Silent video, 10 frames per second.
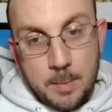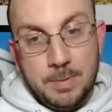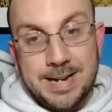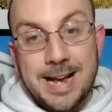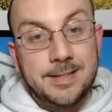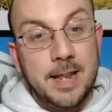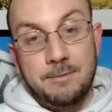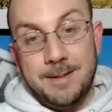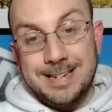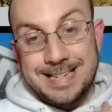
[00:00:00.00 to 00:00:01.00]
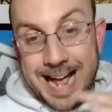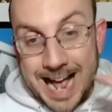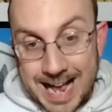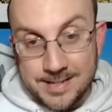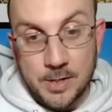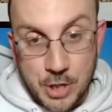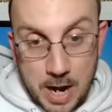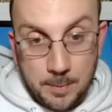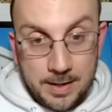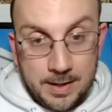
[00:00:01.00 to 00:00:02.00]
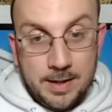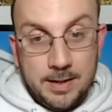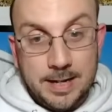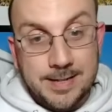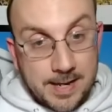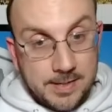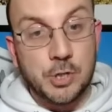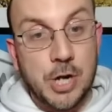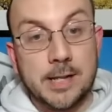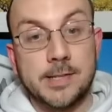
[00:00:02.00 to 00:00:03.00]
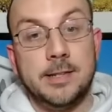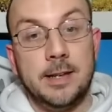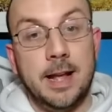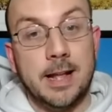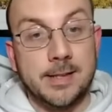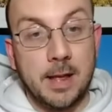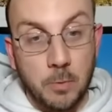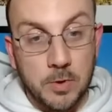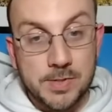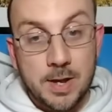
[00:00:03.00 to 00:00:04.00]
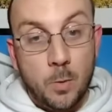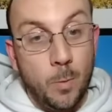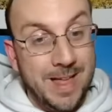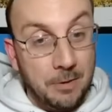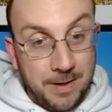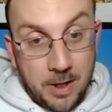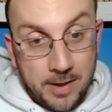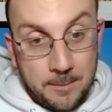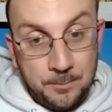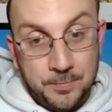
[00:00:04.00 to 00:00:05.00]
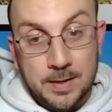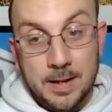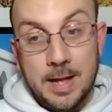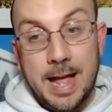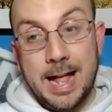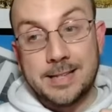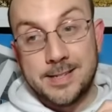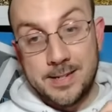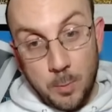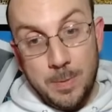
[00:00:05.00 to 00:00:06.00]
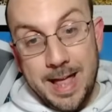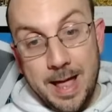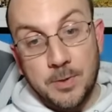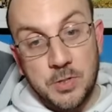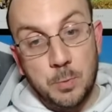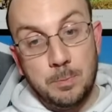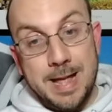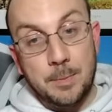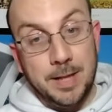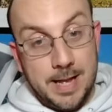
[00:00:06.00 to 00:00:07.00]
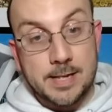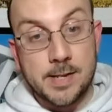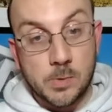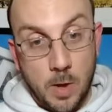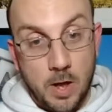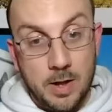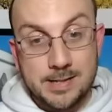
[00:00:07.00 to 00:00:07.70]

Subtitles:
But Dyson did a fantastic job contesting shots against Edwards without fouling and still being able to make plays as well.